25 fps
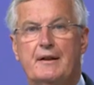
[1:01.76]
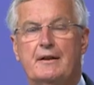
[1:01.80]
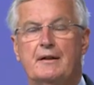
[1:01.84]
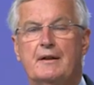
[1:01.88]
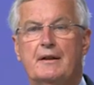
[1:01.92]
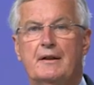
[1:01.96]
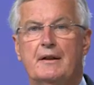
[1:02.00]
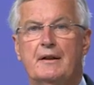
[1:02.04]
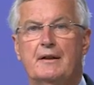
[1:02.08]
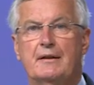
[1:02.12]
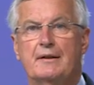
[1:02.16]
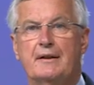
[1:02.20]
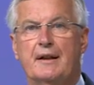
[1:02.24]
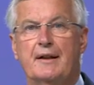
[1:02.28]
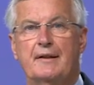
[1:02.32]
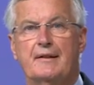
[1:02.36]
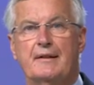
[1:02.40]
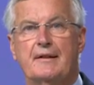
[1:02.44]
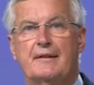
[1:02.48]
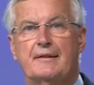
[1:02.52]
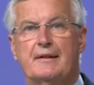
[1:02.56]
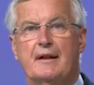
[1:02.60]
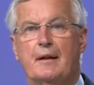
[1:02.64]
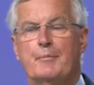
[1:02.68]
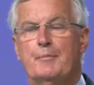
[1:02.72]
virtually
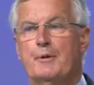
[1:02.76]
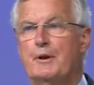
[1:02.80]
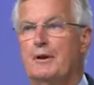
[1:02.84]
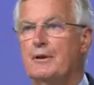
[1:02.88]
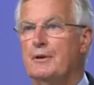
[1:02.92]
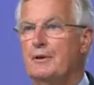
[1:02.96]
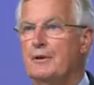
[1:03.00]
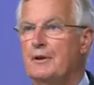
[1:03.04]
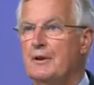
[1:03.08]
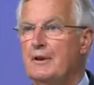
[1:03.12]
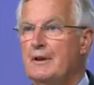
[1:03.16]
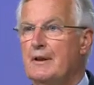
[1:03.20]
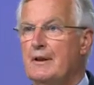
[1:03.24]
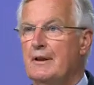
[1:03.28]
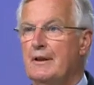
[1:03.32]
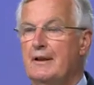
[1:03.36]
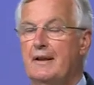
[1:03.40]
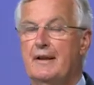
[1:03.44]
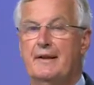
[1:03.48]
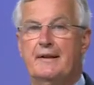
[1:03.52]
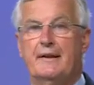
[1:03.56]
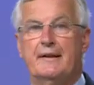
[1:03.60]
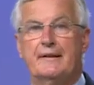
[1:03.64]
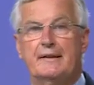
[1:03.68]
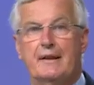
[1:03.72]
or otherwise.
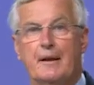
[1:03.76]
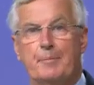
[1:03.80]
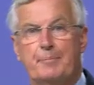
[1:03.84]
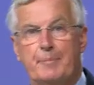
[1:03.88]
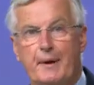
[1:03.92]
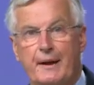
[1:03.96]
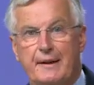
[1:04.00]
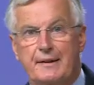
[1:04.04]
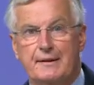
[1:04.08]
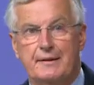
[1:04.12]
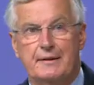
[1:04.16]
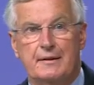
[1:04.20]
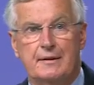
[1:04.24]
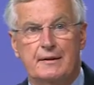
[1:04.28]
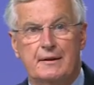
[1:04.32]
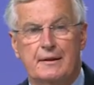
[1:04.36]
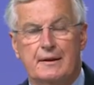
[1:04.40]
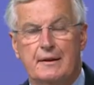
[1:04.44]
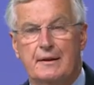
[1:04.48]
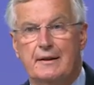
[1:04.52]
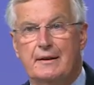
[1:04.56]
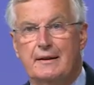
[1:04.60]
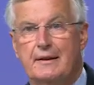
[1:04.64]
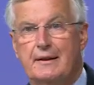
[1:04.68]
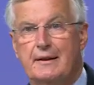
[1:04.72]

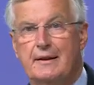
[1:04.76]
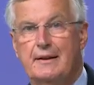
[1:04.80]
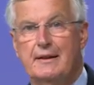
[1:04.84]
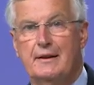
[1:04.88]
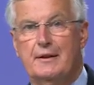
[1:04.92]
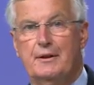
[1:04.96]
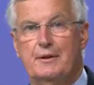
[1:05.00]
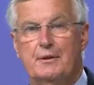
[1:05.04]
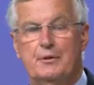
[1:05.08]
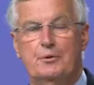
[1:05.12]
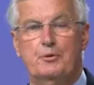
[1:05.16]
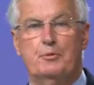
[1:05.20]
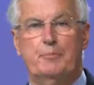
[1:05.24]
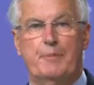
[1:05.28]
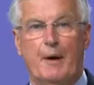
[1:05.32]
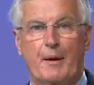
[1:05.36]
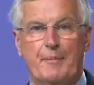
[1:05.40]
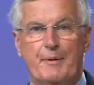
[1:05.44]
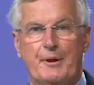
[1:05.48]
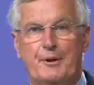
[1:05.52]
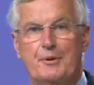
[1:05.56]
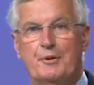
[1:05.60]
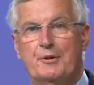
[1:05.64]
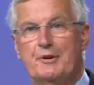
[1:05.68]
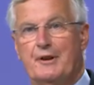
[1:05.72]
Uh,
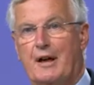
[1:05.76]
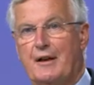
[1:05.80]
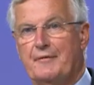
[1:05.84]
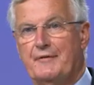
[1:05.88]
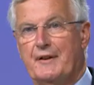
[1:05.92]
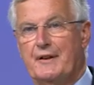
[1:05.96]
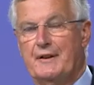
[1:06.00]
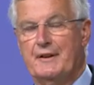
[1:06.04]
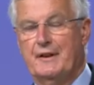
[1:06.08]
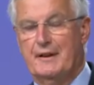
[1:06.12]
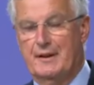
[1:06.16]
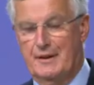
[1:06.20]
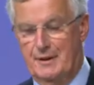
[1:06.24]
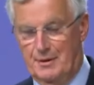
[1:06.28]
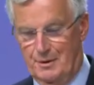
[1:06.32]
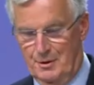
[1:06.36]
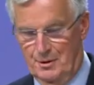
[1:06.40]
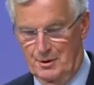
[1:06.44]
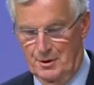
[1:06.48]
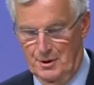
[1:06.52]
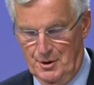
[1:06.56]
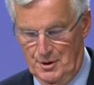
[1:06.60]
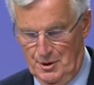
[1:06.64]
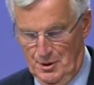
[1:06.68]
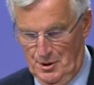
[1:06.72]
Mr. Barnier also
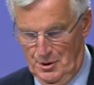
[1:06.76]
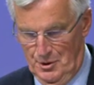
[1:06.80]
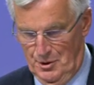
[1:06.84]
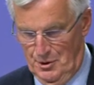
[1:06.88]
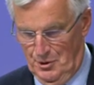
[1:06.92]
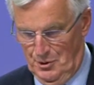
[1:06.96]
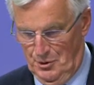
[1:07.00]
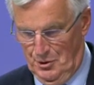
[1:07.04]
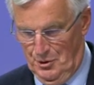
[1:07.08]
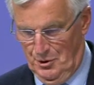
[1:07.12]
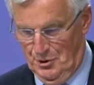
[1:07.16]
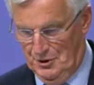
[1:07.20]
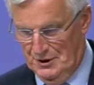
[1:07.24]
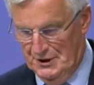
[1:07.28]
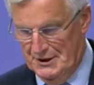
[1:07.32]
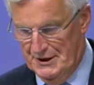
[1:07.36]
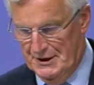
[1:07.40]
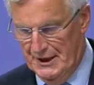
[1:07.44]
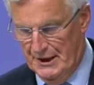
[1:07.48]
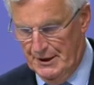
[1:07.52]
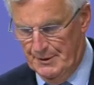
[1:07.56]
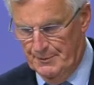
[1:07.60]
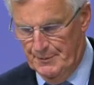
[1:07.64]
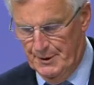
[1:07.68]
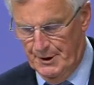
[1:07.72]
thanks the interpreters
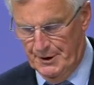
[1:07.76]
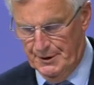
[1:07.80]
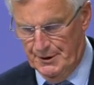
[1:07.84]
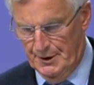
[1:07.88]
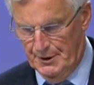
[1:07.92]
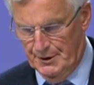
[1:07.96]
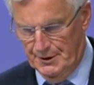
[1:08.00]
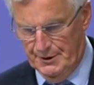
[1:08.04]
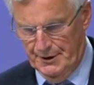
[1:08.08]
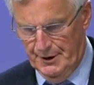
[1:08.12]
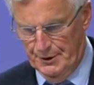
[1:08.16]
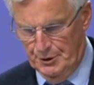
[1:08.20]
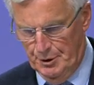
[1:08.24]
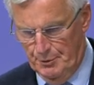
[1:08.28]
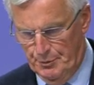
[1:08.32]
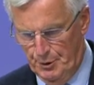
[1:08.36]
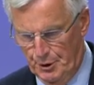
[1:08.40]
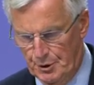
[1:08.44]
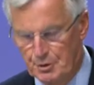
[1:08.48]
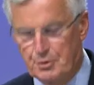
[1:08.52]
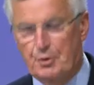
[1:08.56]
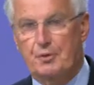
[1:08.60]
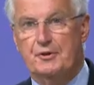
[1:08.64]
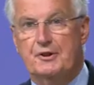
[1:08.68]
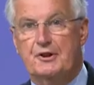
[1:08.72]
for making
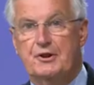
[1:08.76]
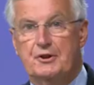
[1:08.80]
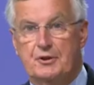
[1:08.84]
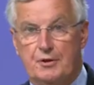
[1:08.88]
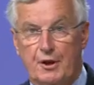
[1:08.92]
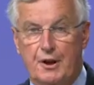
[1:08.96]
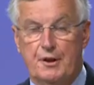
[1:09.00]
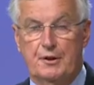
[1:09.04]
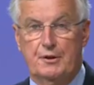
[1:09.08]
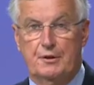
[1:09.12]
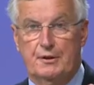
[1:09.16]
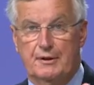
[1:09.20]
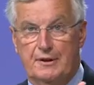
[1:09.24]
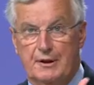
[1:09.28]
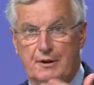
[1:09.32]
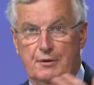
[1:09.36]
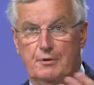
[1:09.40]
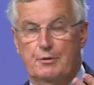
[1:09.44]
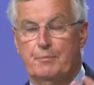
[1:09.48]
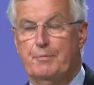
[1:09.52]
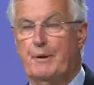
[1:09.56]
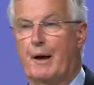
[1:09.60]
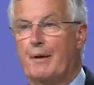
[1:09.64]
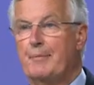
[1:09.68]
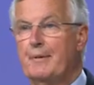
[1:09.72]
this
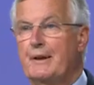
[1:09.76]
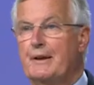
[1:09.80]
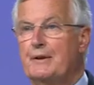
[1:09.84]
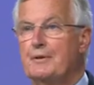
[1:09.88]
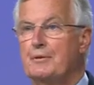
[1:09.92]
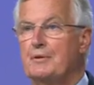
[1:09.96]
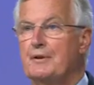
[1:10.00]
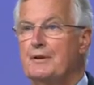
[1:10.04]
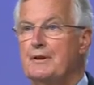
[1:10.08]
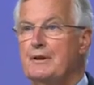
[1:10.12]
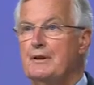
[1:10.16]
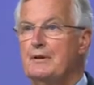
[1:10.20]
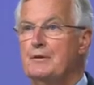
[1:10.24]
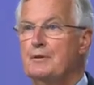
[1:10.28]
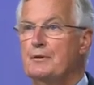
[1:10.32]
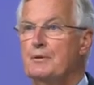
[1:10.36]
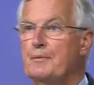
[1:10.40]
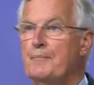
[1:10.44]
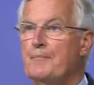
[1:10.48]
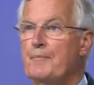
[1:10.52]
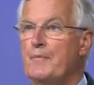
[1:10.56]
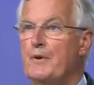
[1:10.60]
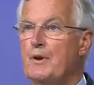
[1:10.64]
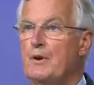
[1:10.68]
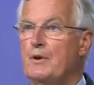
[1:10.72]
communication
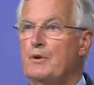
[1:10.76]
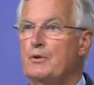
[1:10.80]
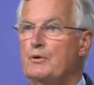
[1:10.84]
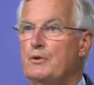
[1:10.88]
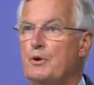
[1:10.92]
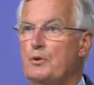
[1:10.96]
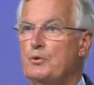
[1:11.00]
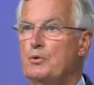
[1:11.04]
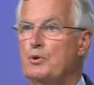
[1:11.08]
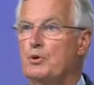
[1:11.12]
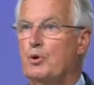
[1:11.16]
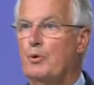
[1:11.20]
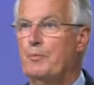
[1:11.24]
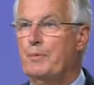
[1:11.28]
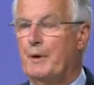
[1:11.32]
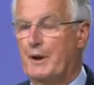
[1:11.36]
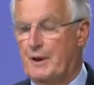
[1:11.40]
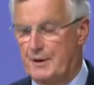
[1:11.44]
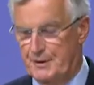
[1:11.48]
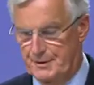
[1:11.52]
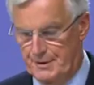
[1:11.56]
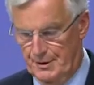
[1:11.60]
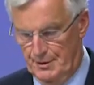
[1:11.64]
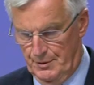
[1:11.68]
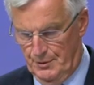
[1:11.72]
possible.
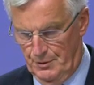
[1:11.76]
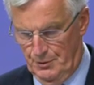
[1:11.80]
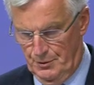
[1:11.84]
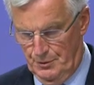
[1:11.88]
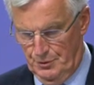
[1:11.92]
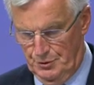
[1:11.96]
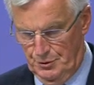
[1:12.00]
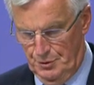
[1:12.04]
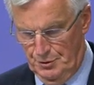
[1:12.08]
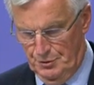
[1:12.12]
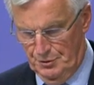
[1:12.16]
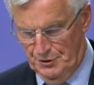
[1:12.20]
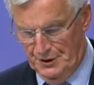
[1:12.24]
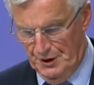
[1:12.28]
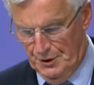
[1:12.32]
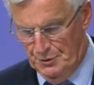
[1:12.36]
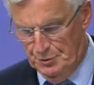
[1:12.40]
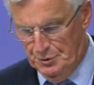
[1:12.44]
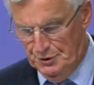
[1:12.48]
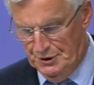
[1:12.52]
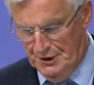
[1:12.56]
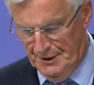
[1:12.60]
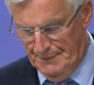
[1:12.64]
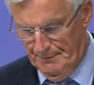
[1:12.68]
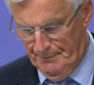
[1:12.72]
You're welcome.
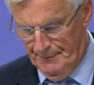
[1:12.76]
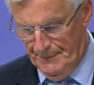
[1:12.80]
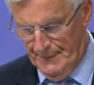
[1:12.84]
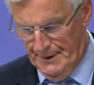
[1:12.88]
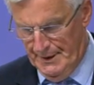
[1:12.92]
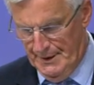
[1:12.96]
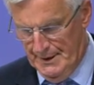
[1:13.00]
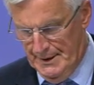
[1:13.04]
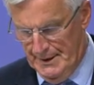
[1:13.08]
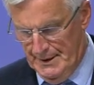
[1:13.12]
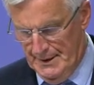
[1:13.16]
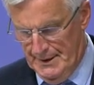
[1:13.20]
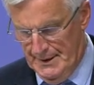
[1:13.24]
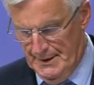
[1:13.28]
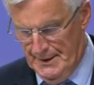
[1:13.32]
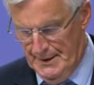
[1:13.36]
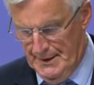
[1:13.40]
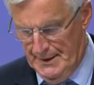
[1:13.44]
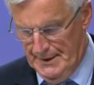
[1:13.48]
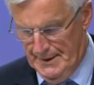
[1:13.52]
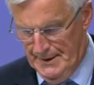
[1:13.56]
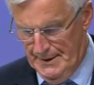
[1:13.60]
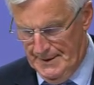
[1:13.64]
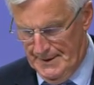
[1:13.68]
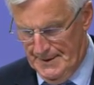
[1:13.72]
He also says we
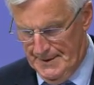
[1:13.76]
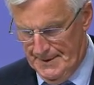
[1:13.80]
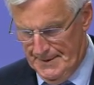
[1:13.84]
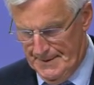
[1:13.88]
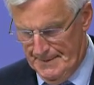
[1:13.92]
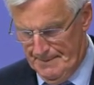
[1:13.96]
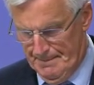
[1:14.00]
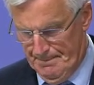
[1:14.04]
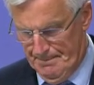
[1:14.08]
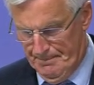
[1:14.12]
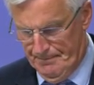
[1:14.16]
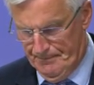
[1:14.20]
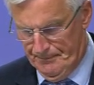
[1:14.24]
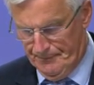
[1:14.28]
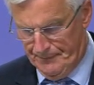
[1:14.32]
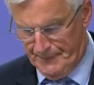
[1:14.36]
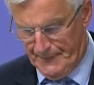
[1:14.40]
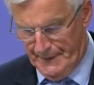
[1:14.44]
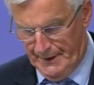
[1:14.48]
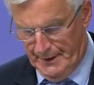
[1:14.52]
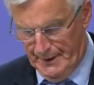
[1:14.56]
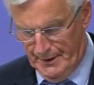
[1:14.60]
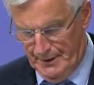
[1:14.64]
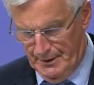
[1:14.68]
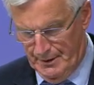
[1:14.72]
help people understand
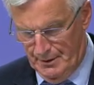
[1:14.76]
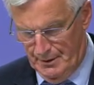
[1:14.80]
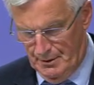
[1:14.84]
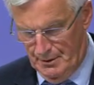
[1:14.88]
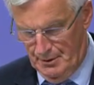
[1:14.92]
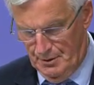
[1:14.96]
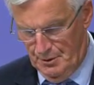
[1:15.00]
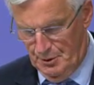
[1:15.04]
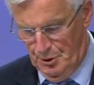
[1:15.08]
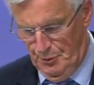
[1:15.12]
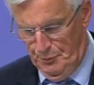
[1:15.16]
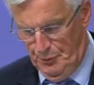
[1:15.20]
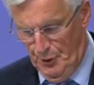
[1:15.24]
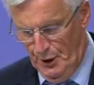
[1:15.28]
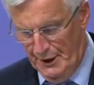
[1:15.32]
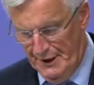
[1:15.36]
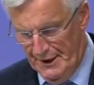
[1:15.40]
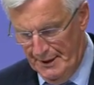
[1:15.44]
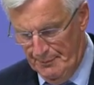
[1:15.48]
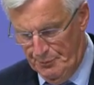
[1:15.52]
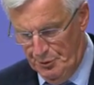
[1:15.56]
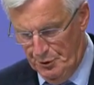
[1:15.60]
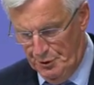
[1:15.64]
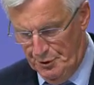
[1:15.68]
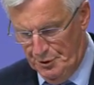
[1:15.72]
each other well.
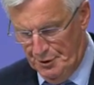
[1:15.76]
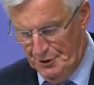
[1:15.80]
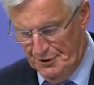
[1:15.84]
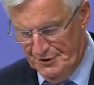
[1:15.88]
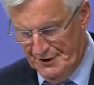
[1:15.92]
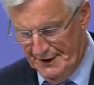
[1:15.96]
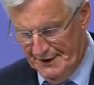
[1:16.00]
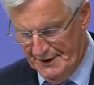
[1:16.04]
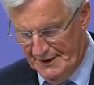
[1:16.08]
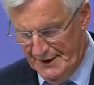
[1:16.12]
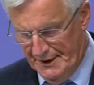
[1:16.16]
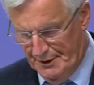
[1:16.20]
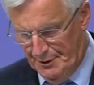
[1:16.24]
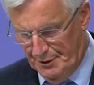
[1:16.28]
We hope so.